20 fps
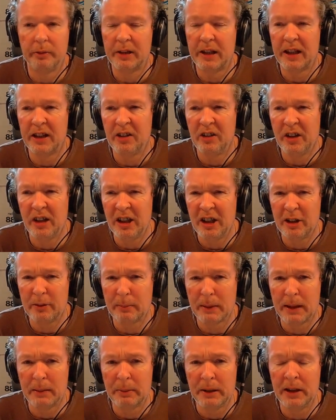10
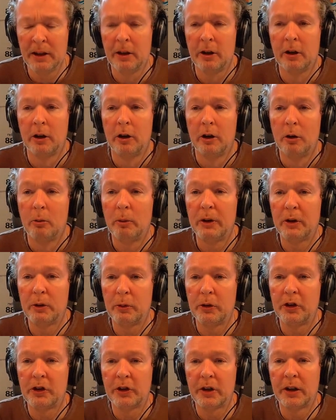years, maybe, which
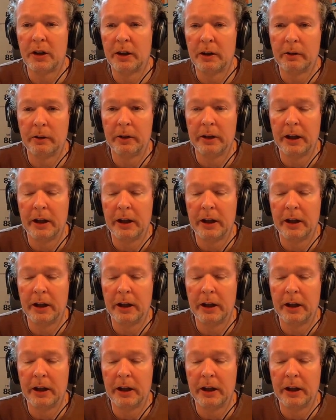was the